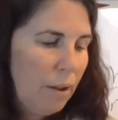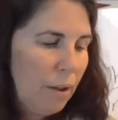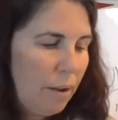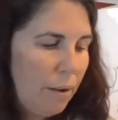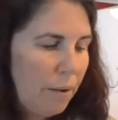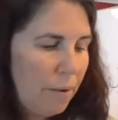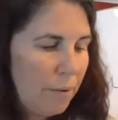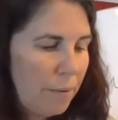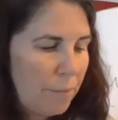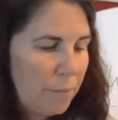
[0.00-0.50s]

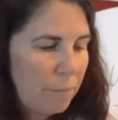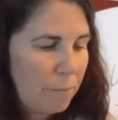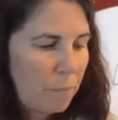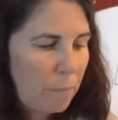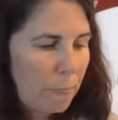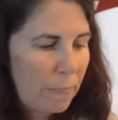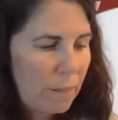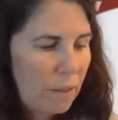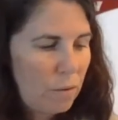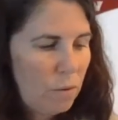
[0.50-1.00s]

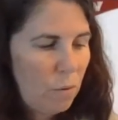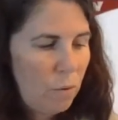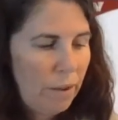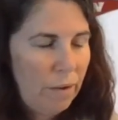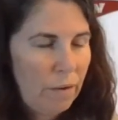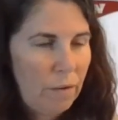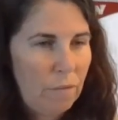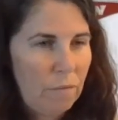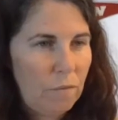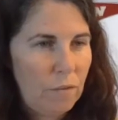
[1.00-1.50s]
You
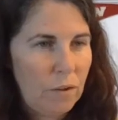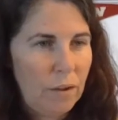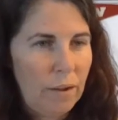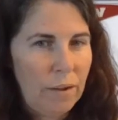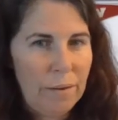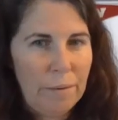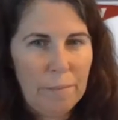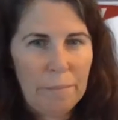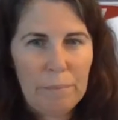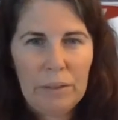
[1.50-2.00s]

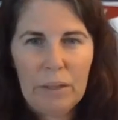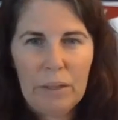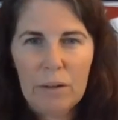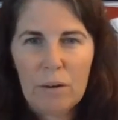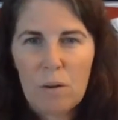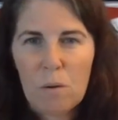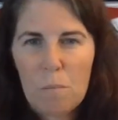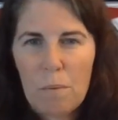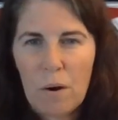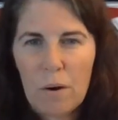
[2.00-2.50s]
have
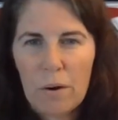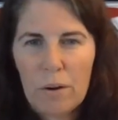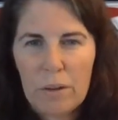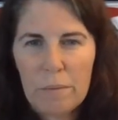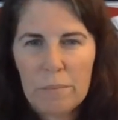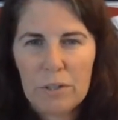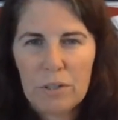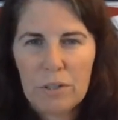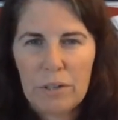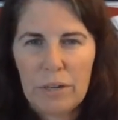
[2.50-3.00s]
political party
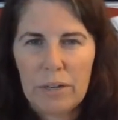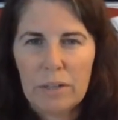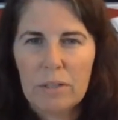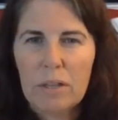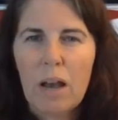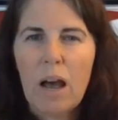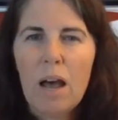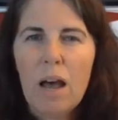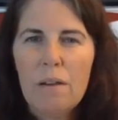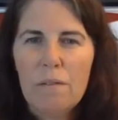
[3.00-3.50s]
machines,
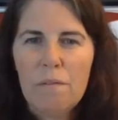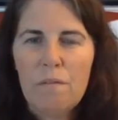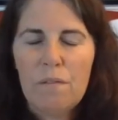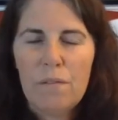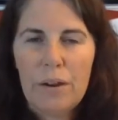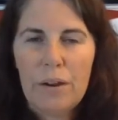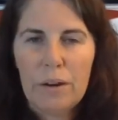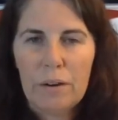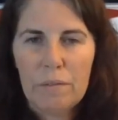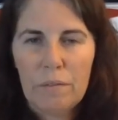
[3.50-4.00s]

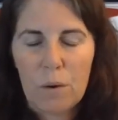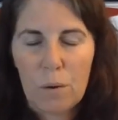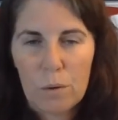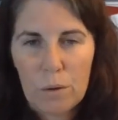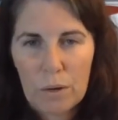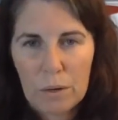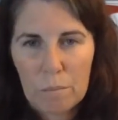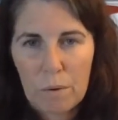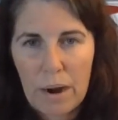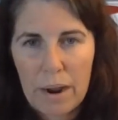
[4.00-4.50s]
unfair
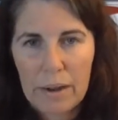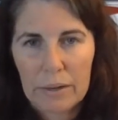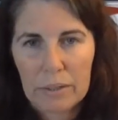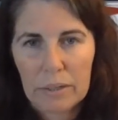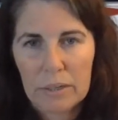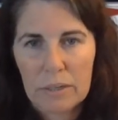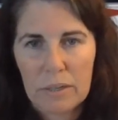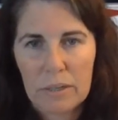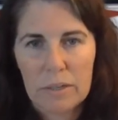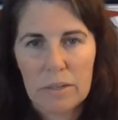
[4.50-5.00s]
voting
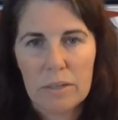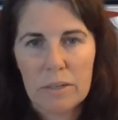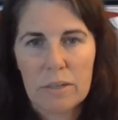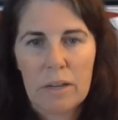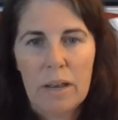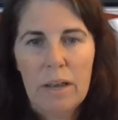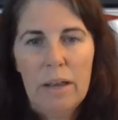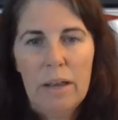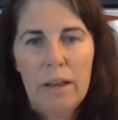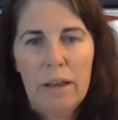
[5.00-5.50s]
practices,
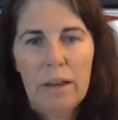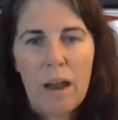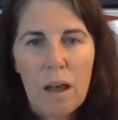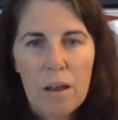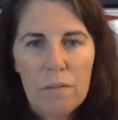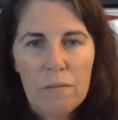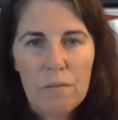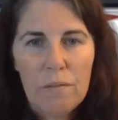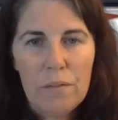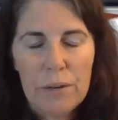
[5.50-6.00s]

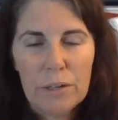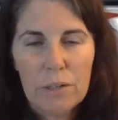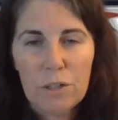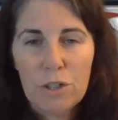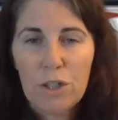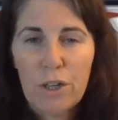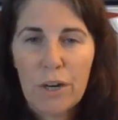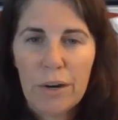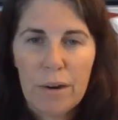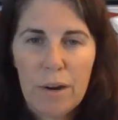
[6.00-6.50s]
unfair
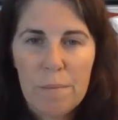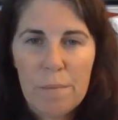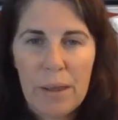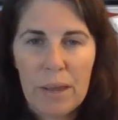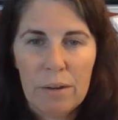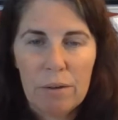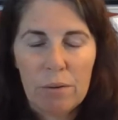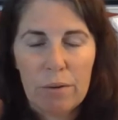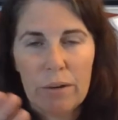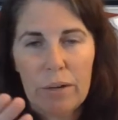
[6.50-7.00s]

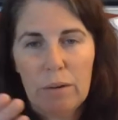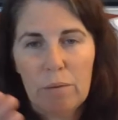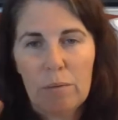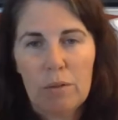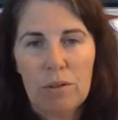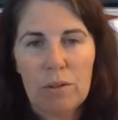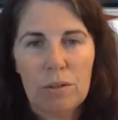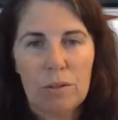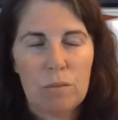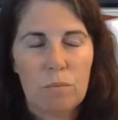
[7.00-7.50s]
gerrymandering,
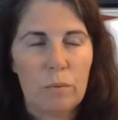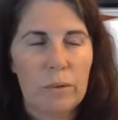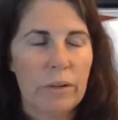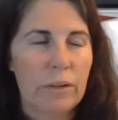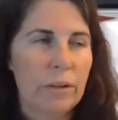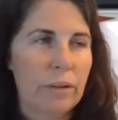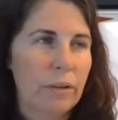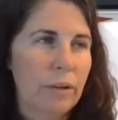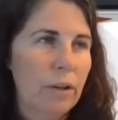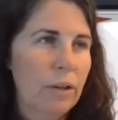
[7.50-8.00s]
which is
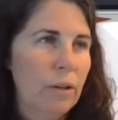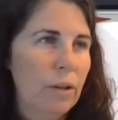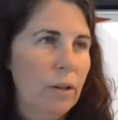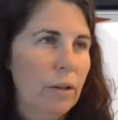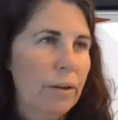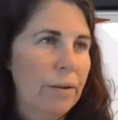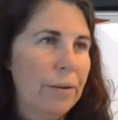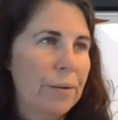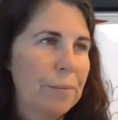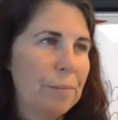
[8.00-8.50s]
where
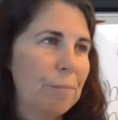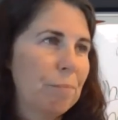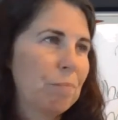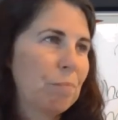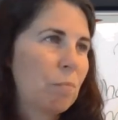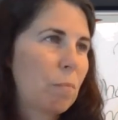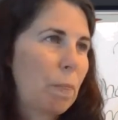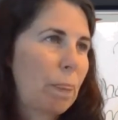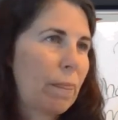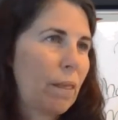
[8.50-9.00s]

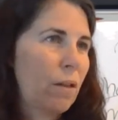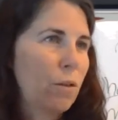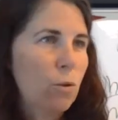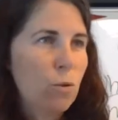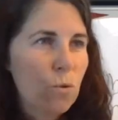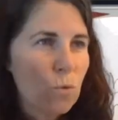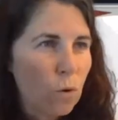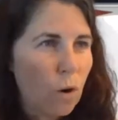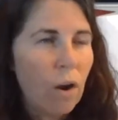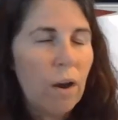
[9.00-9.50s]
you
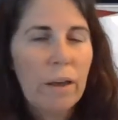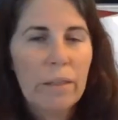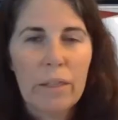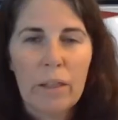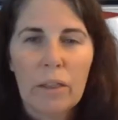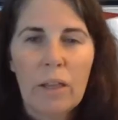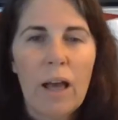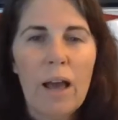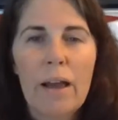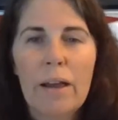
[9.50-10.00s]
draw the
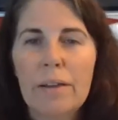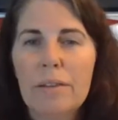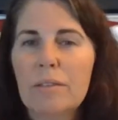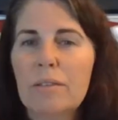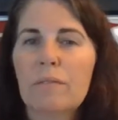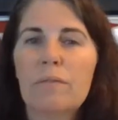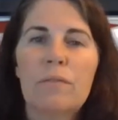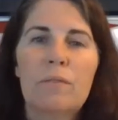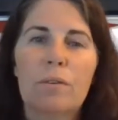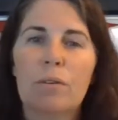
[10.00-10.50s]
lines
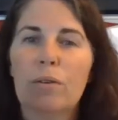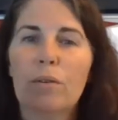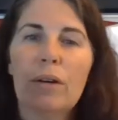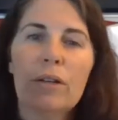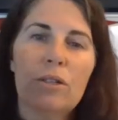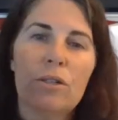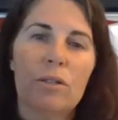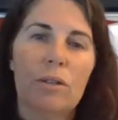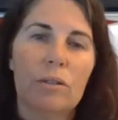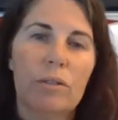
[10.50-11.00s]
of
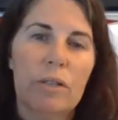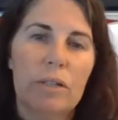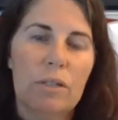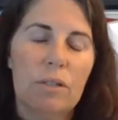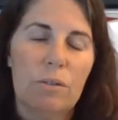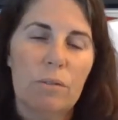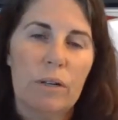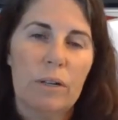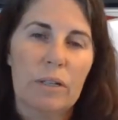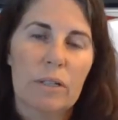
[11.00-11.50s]
congressional
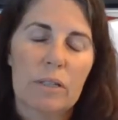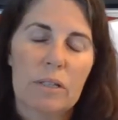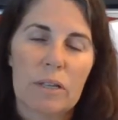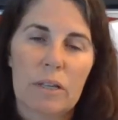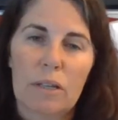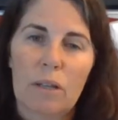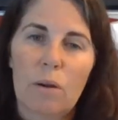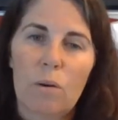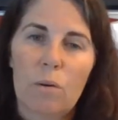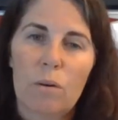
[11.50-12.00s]
districts
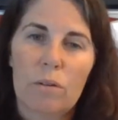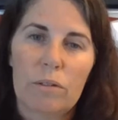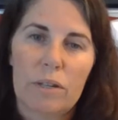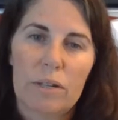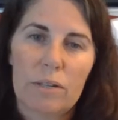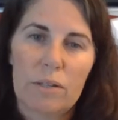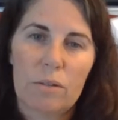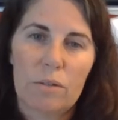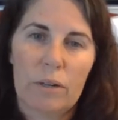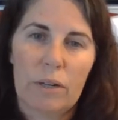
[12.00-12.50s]
and local
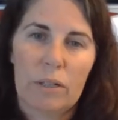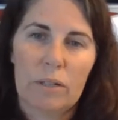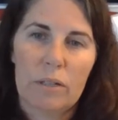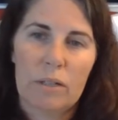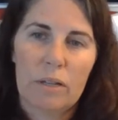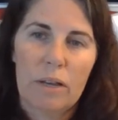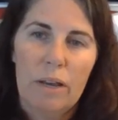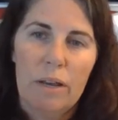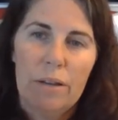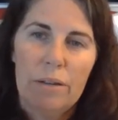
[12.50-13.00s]
districts
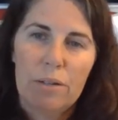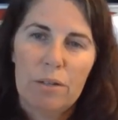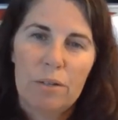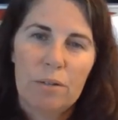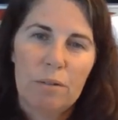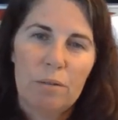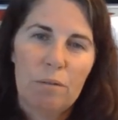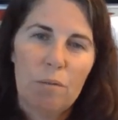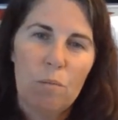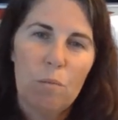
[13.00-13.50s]

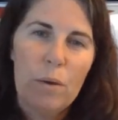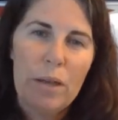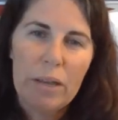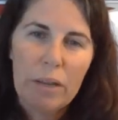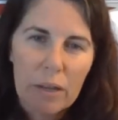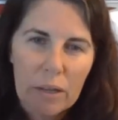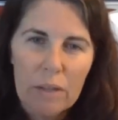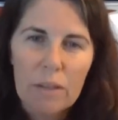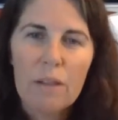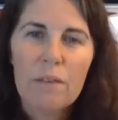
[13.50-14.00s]
to
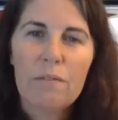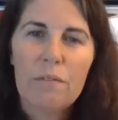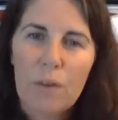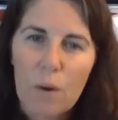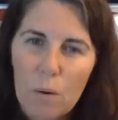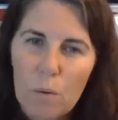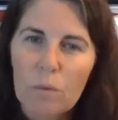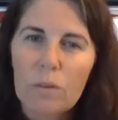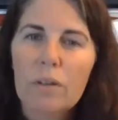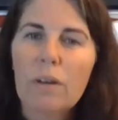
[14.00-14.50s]
weaken the
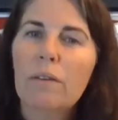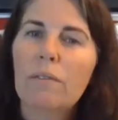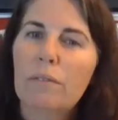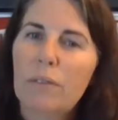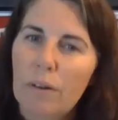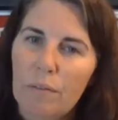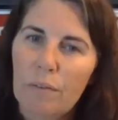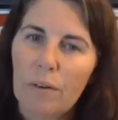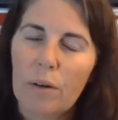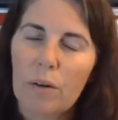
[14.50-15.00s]
vote of
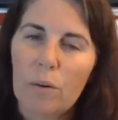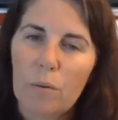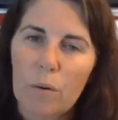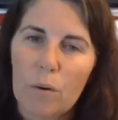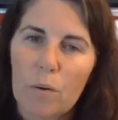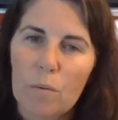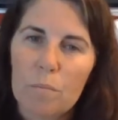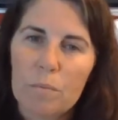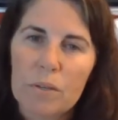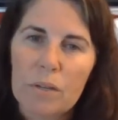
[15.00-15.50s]
different
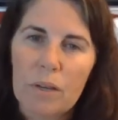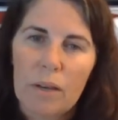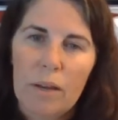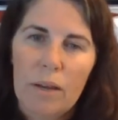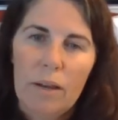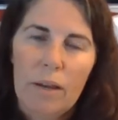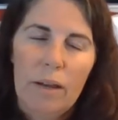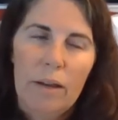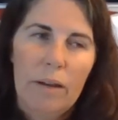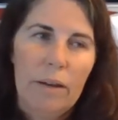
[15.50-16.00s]
groups.
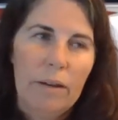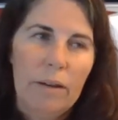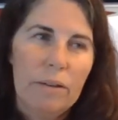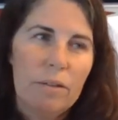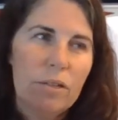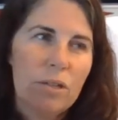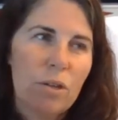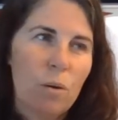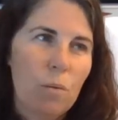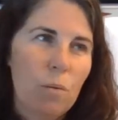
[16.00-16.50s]

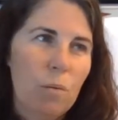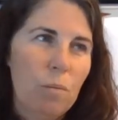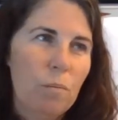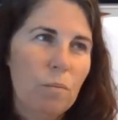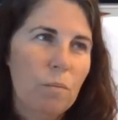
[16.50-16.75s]
So